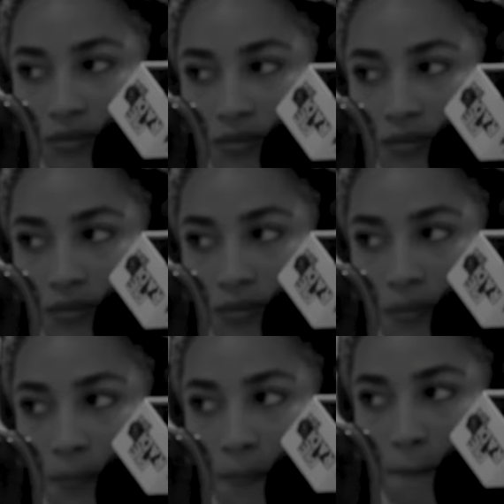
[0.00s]

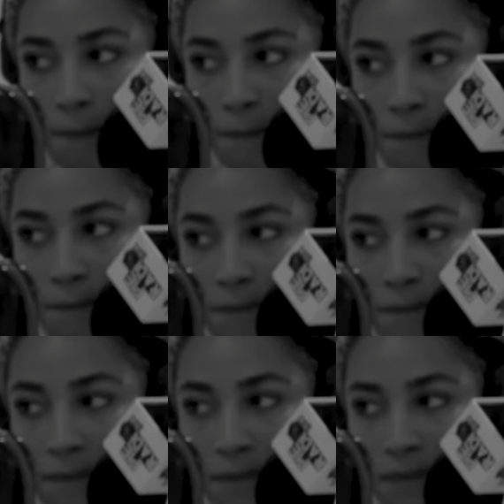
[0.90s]

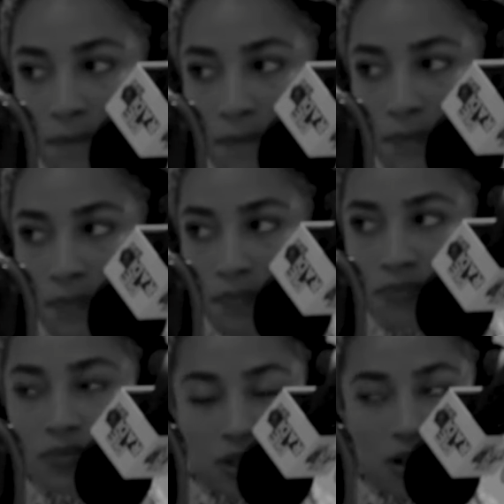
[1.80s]

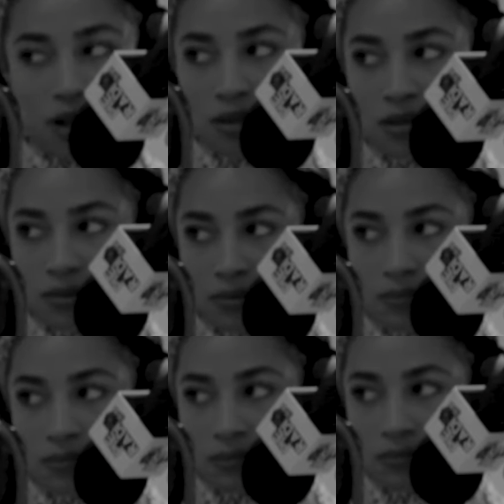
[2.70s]

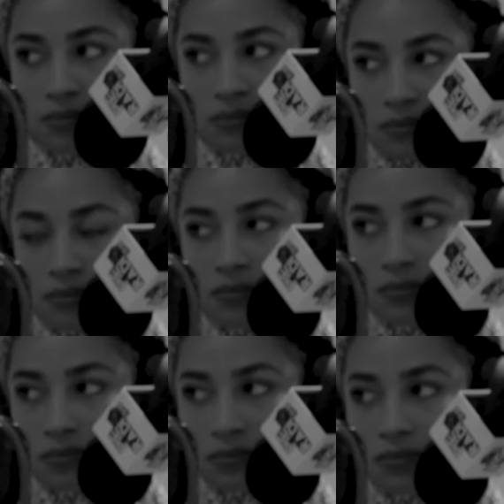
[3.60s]

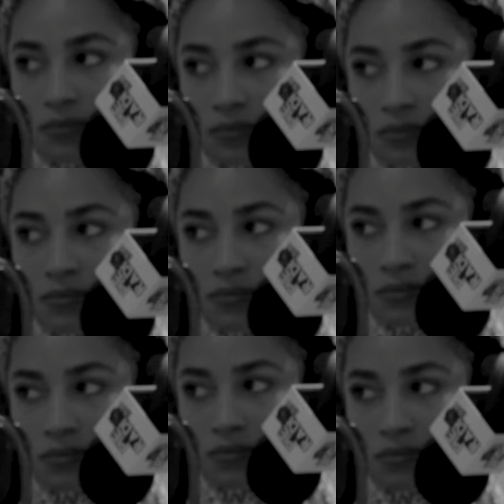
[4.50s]

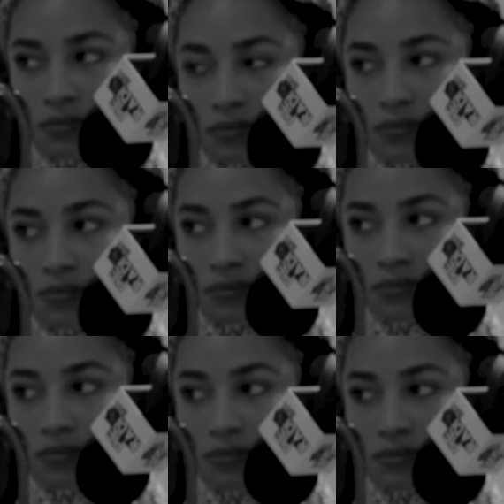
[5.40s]

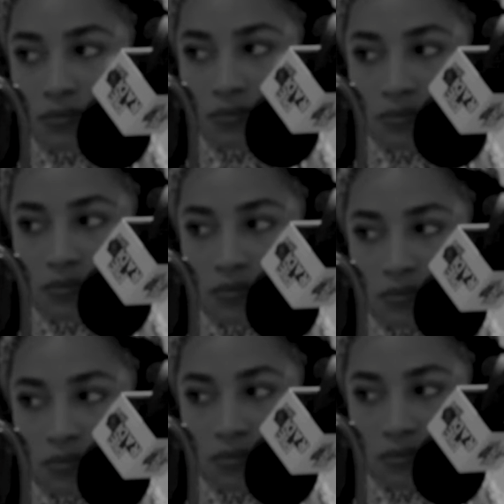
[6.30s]

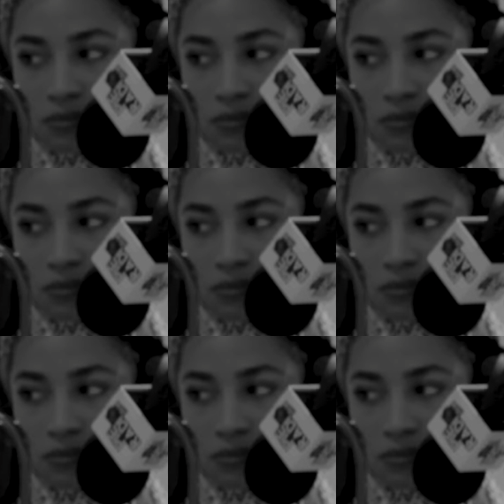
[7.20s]
No words are spoken by the person on screen.